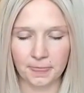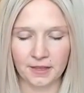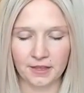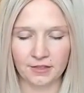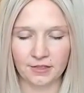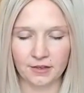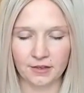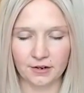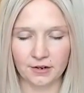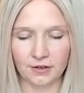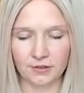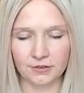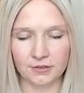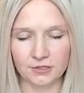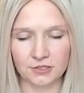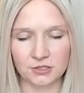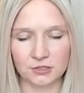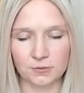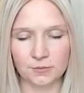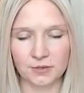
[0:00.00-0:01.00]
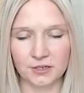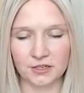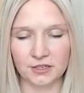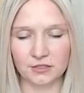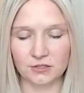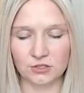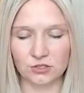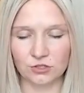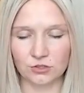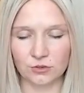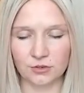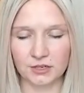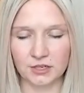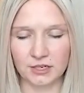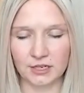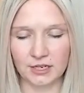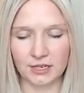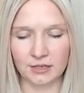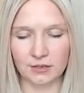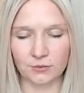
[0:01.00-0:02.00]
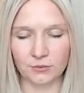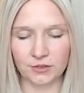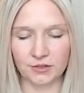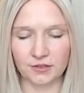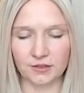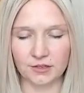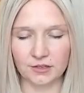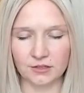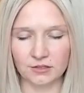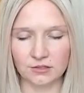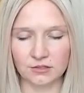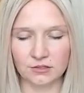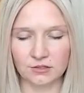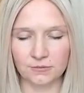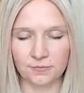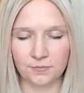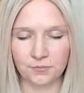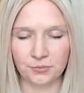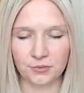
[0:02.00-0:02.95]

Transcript: There are other spirits joining in with us.